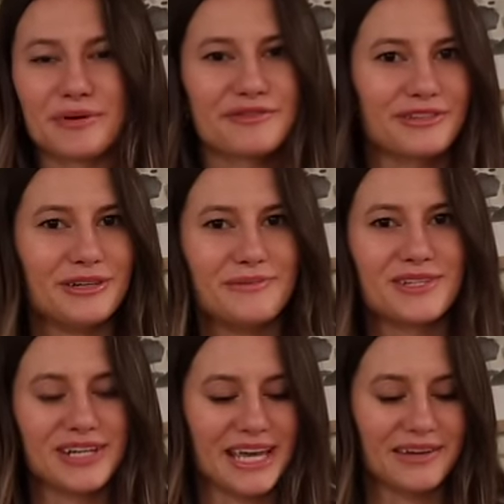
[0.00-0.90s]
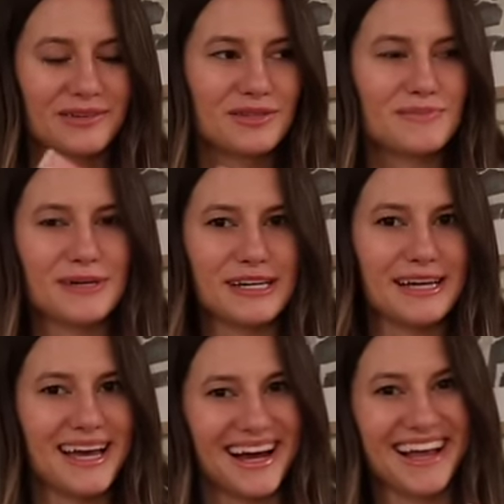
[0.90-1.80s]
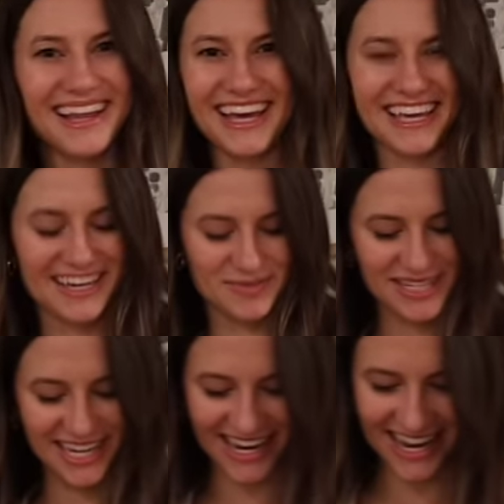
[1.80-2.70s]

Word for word: perfumes or candles, but hey, I like it, I'm digging